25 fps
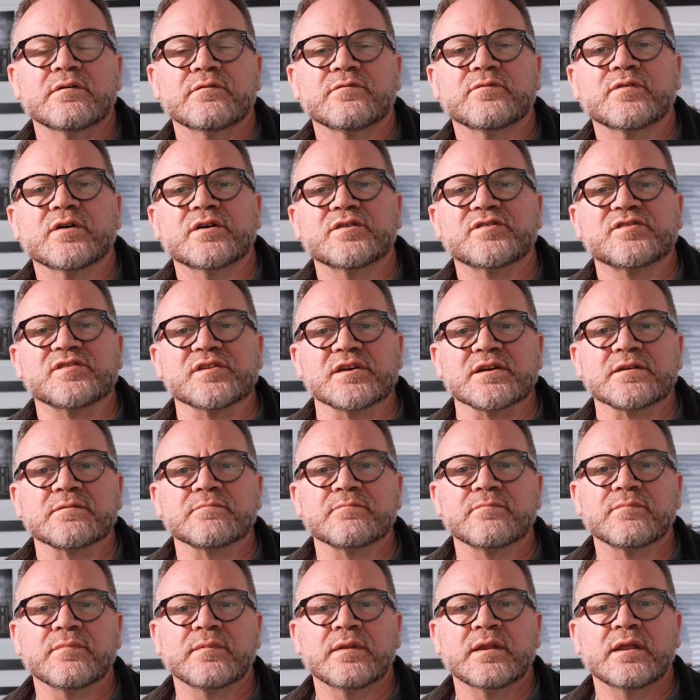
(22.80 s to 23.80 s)
first thing,
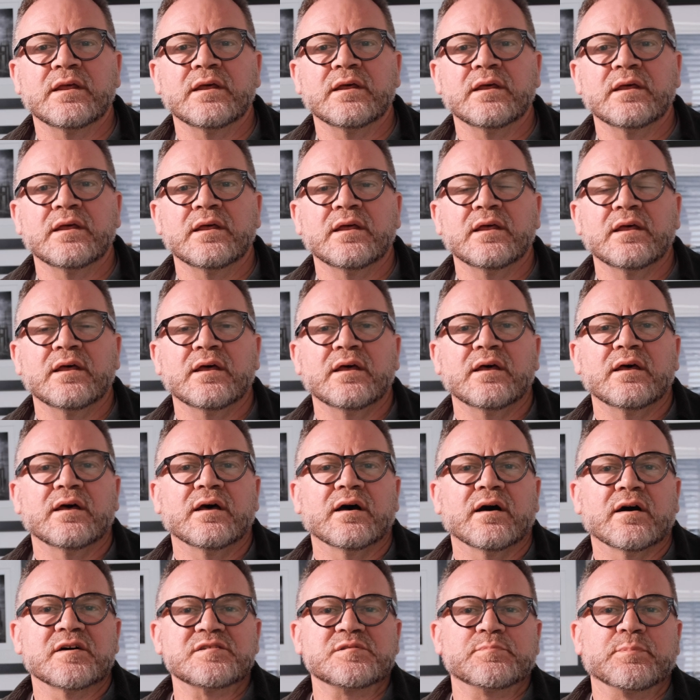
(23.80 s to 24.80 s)

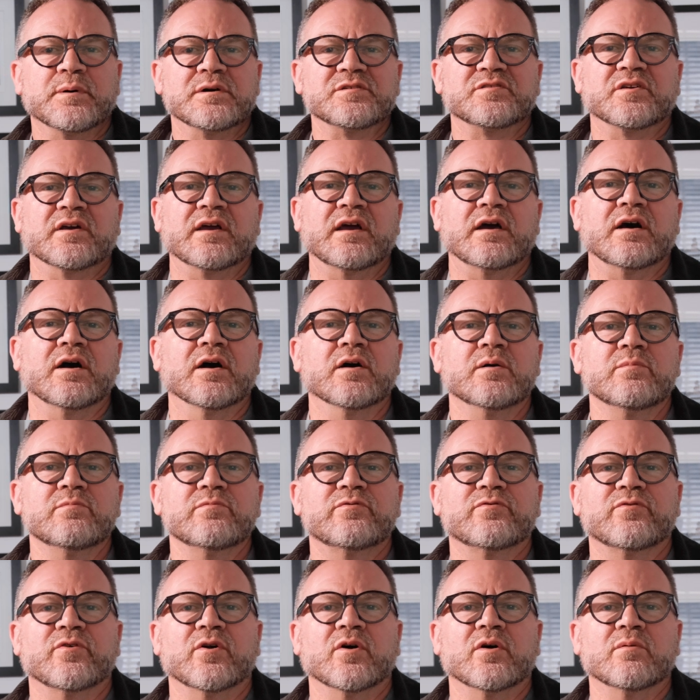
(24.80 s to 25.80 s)
I suppose I get home
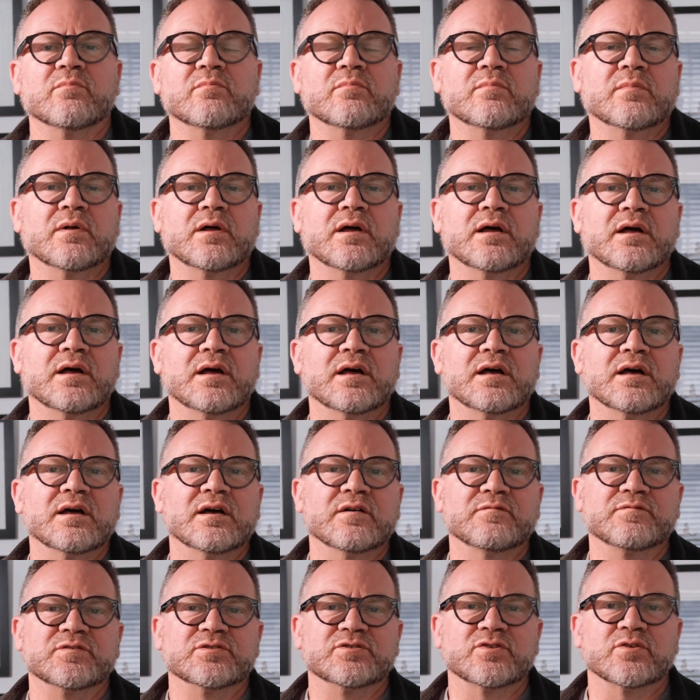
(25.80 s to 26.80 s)
from
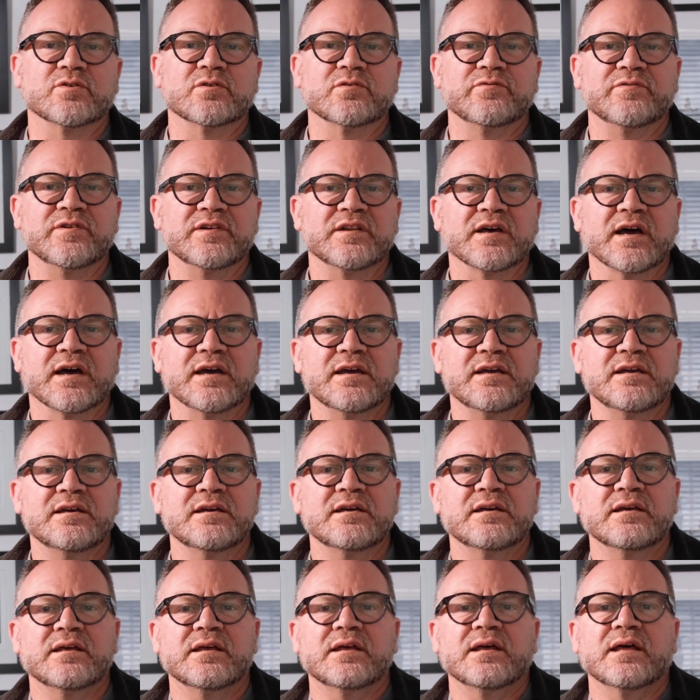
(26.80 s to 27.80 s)
a photography day
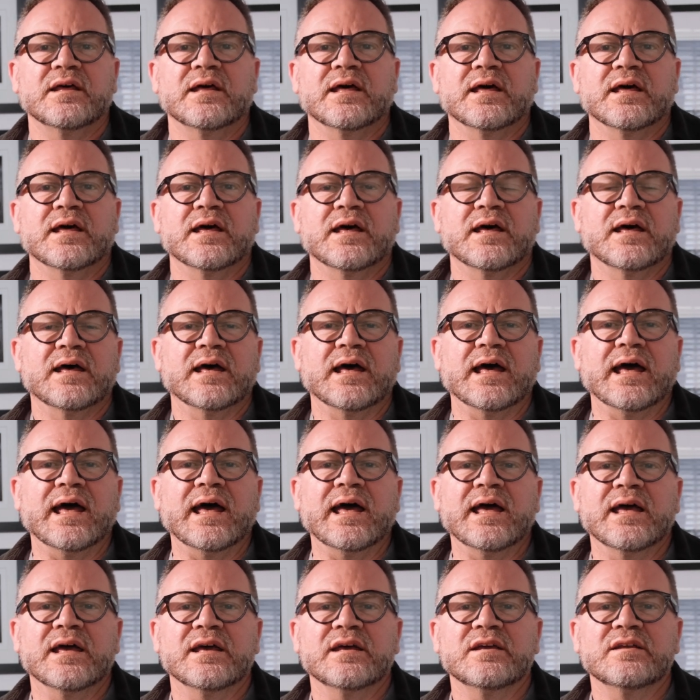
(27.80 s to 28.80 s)

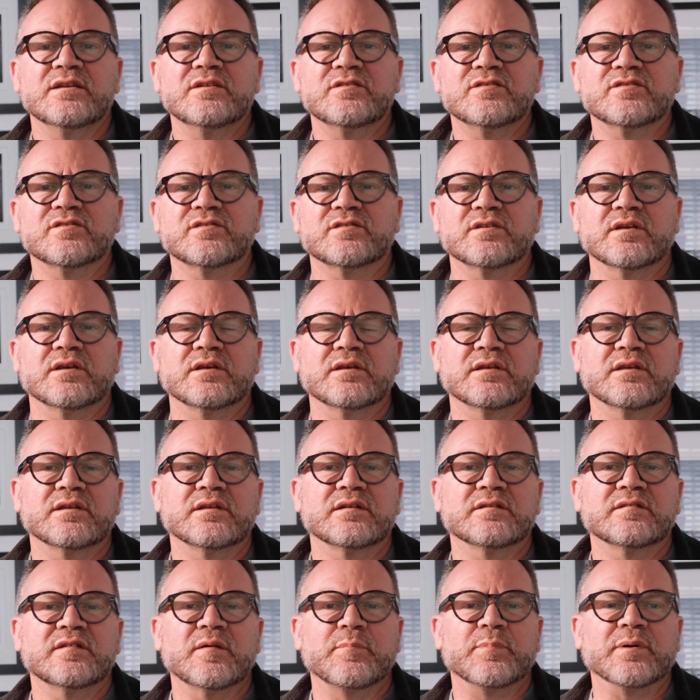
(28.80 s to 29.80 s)
and
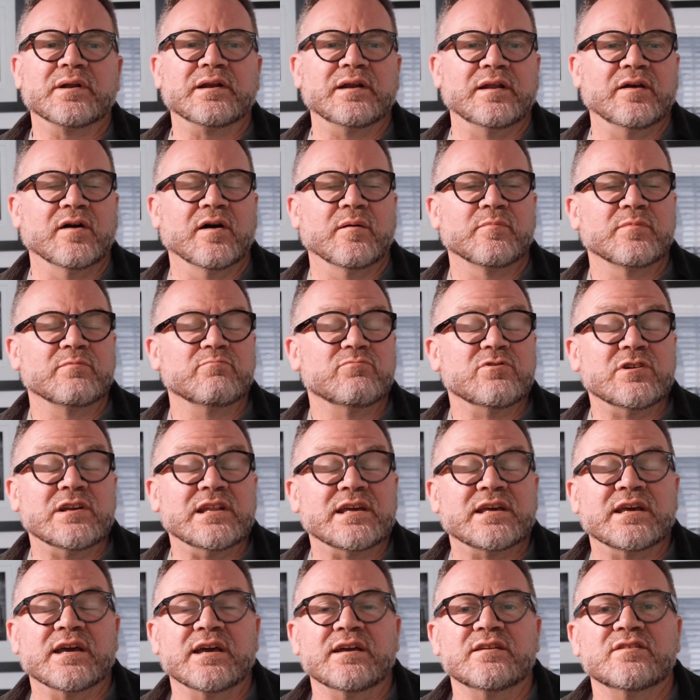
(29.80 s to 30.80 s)
typically I'm
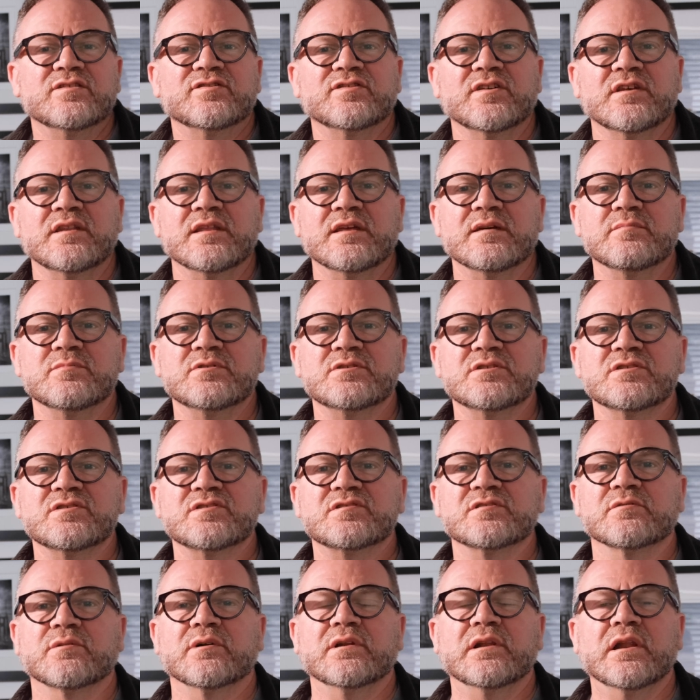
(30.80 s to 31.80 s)
really keen to see the images,
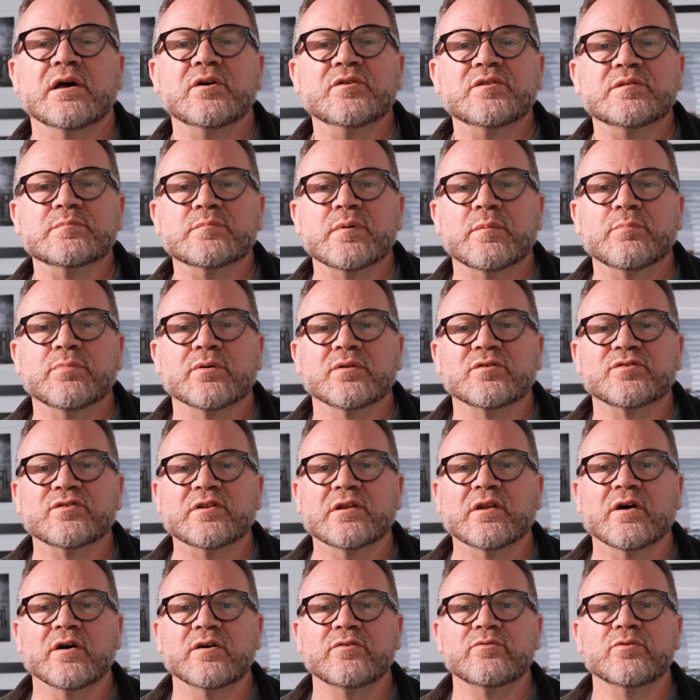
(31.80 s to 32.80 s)
so I load them up onto
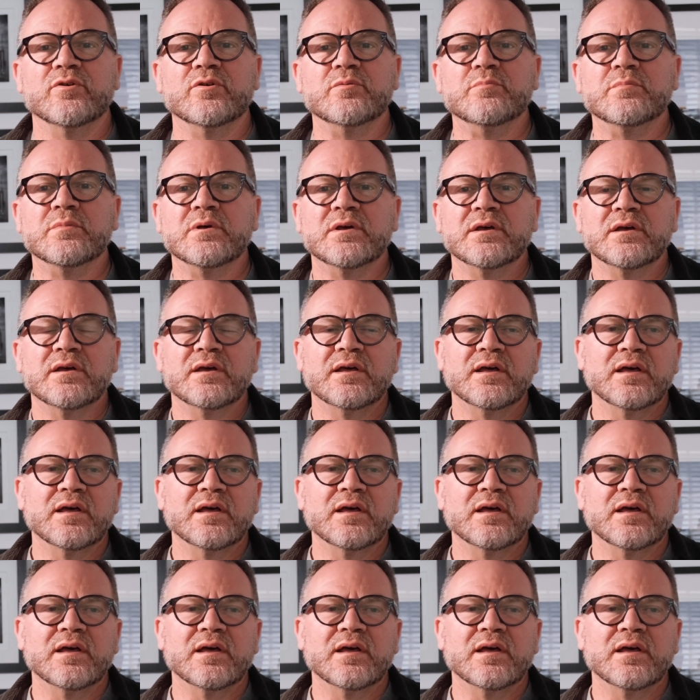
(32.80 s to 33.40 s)
Lightroom.